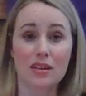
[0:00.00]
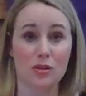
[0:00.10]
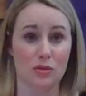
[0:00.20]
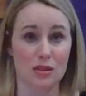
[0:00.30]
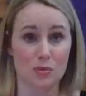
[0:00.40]
that
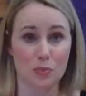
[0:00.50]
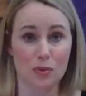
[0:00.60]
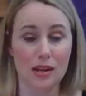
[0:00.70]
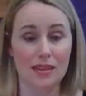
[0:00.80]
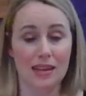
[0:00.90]
uses
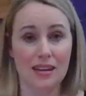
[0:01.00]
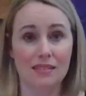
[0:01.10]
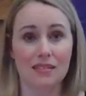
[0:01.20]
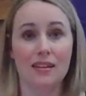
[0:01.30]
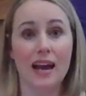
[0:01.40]

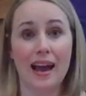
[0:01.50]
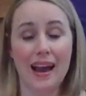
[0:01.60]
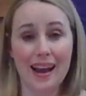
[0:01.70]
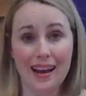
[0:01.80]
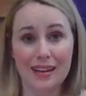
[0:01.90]
breathing
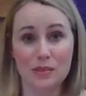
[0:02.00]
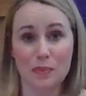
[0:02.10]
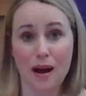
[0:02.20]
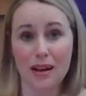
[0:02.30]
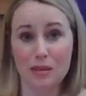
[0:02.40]

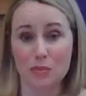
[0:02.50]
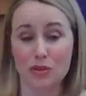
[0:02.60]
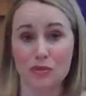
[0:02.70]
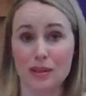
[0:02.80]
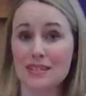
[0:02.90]
and body
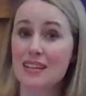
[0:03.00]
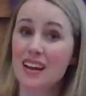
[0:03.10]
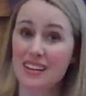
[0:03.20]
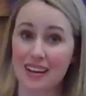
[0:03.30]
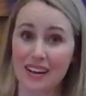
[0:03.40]
movements,
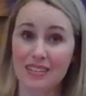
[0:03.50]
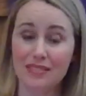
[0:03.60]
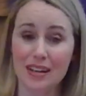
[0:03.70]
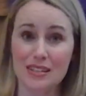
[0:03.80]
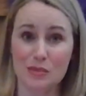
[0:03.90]
kind
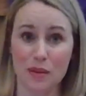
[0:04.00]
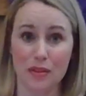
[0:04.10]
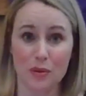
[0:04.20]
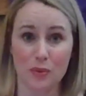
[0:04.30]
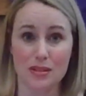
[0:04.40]
of like some
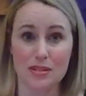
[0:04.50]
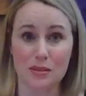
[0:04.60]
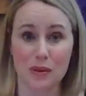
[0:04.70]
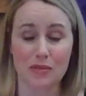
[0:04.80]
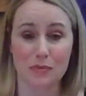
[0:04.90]
other ones
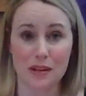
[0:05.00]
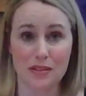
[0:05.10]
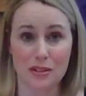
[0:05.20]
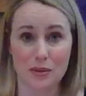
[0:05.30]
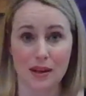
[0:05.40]
that we've
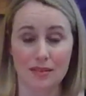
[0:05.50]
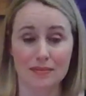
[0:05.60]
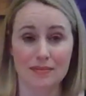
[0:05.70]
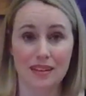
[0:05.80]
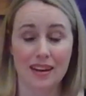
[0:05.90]
been
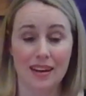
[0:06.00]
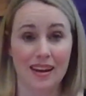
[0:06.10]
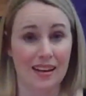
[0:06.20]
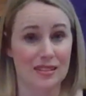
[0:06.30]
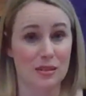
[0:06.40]
doing.
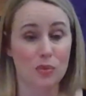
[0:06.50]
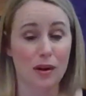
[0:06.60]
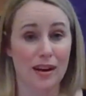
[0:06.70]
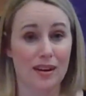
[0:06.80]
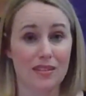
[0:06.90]
It's a
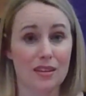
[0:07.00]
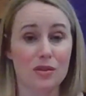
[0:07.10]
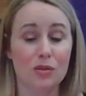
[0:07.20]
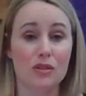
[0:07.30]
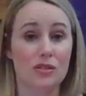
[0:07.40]
prayer that
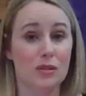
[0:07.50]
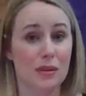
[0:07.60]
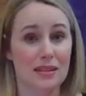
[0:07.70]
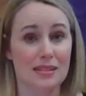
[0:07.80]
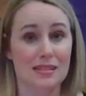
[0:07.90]
you can do
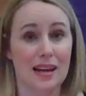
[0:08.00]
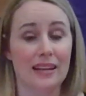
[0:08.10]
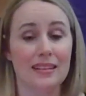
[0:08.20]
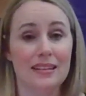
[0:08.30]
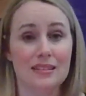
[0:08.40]
in the
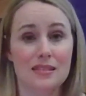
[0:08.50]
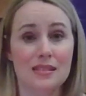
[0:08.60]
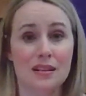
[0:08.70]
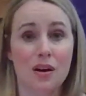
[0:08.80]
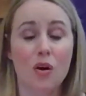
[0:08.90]

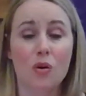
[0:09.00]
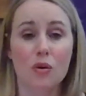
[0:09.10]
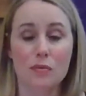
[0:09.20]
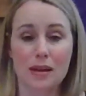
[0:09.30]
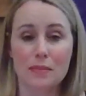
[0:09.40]
silence
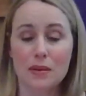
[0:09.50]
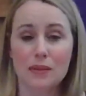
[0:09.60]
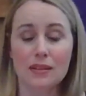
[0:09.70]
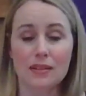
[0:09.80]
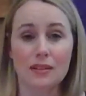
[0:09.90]
or maybe
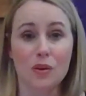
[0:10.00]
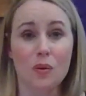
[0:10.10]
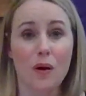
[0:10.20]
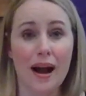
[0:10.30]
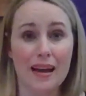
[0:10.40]
with a little
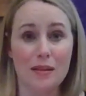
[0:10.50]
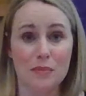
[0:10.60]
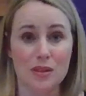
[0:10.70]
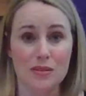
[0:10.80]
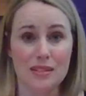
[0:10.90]

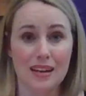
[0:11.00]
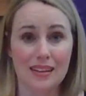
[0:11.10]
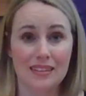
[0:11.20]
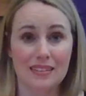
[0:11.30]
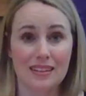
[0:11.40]
quiet
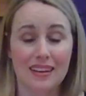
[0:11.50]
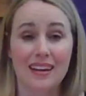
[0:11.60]
music.